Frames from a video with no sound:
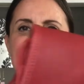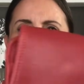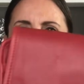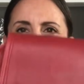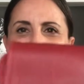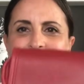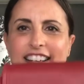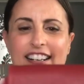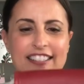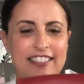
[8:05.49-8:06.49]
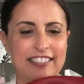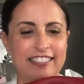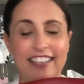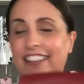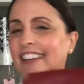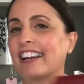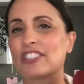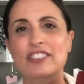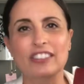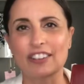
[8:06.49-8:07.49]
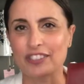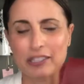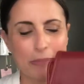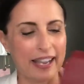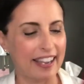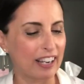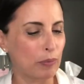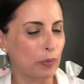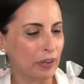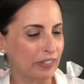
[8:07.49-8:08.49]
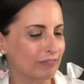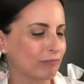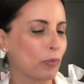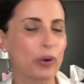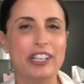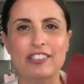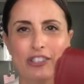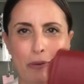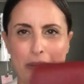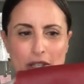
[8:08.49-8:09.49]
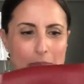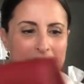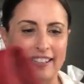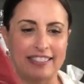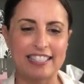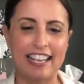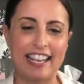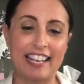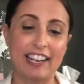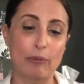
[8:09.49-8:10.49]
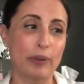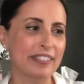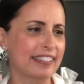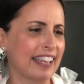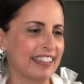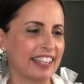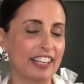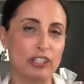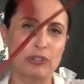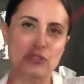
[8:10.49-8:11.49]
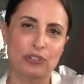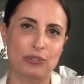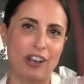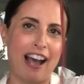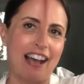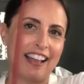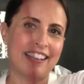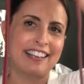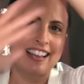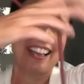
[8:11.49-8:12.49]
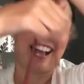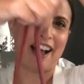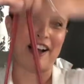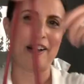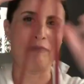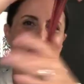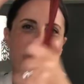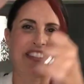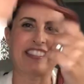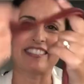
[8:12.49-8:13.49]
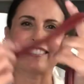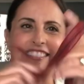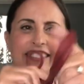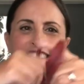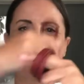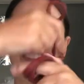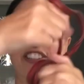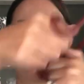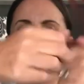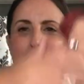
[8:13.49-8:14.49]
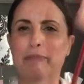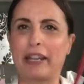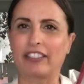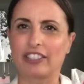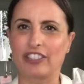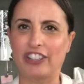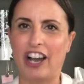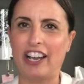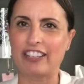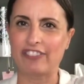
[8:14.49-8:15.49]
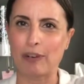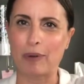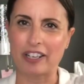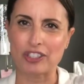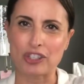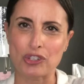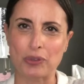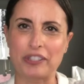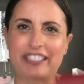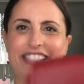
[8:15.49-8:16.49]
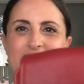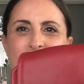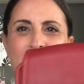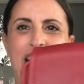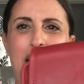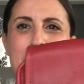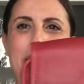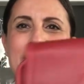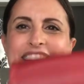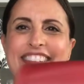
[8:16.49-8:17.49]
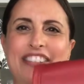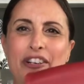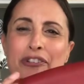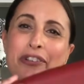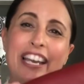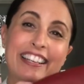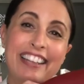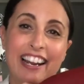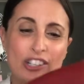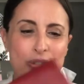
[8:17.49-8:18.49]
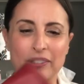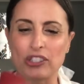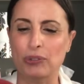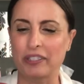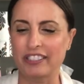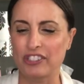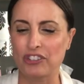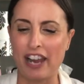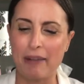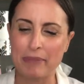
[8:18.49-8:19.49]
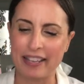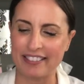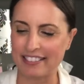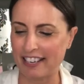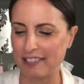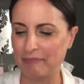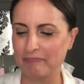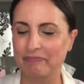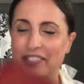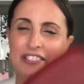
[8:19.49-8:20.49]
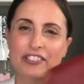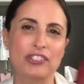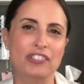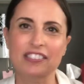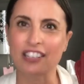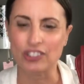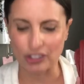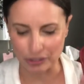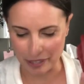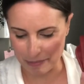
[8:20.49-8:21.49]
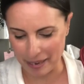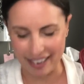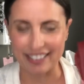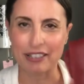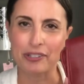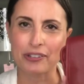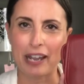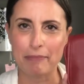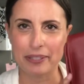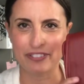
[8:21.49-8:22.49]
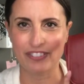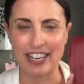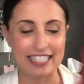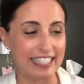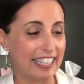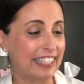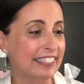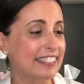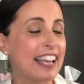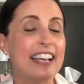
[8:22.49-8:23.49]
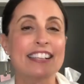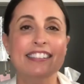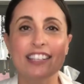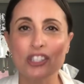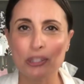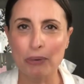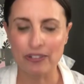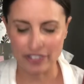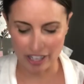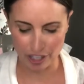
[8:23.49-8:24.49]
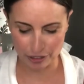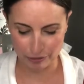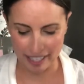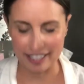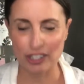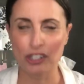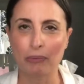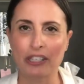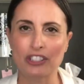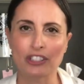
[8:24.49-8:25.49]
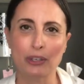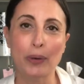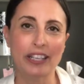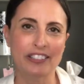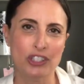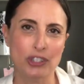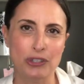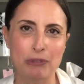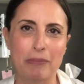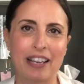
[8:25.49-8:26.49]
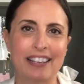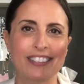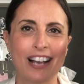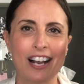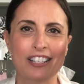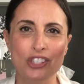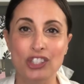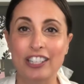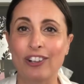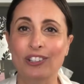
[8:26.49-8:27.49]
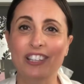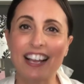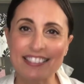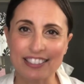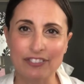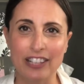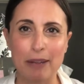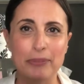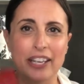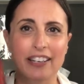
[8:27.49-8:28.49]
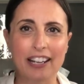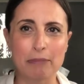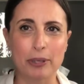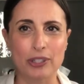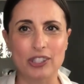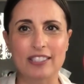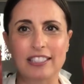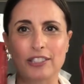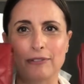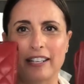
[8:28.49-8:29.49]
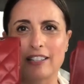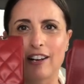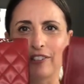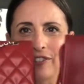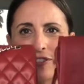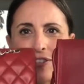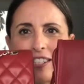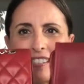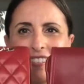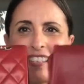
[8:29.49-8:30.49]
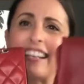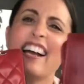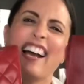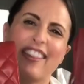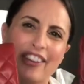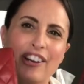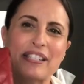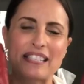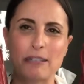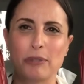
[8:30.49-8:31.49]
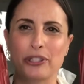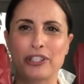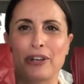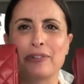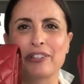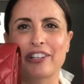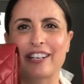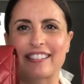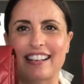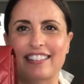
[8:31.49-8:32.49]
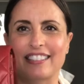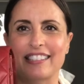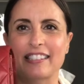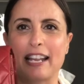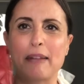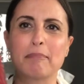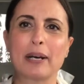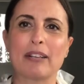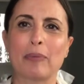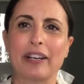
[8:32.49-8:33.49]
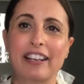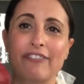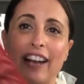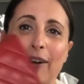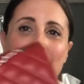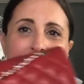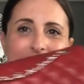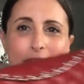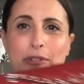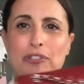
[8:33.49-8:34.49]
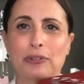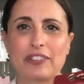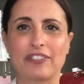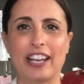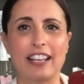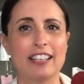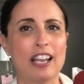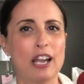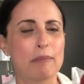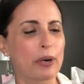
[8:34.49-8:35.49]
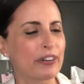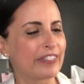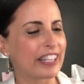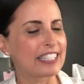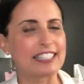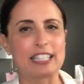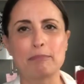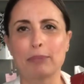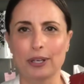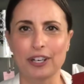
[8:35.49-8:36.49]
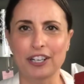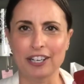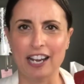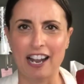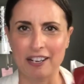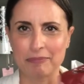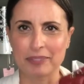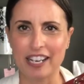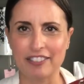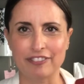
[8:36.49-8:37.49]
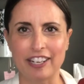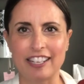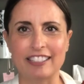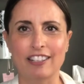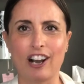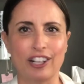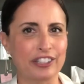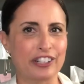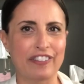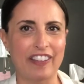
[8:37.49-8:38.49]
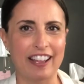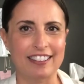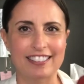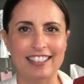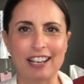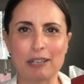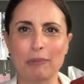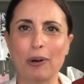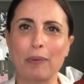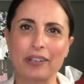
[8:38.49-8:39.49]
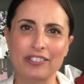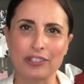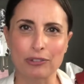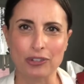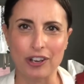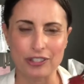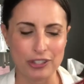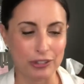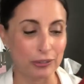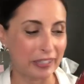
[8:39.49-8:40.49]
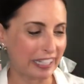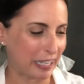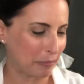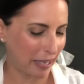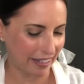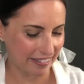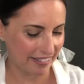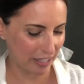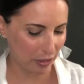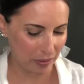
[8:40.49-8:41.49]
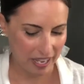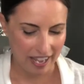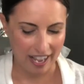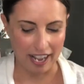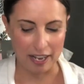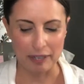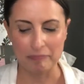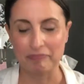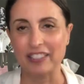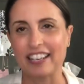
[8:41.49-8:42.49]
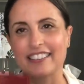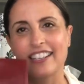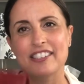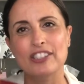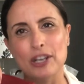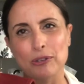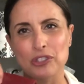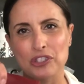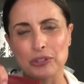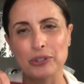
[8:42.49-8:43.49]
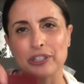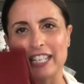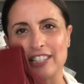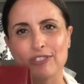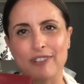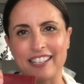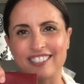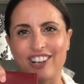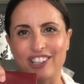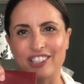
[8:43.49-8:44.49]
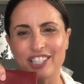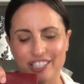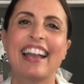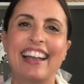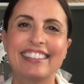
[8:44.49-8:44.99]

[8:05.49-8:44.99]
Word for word: And uh, yeah, I just love this bag. I wore it, wore it so much back in the day, and I will say that I used to tie um, this in like a little, I would make a little knot if I wanted to shorten the strap. So you can actually shorten the strap, and um, this is just such a great bag, and I was so happy to find it, and it's such the perfect color red. I just wanted to quickly show you my uh, Chanel Classic flap that I purchased in the red color, so you can see they are a similar tone. They're not exactly the same, but when I found this, it was sort of that perfect deeper um, kind of red color that I'm always so drawn to in handbags. So um, yeah, that is the Coach Scooter in the red color. And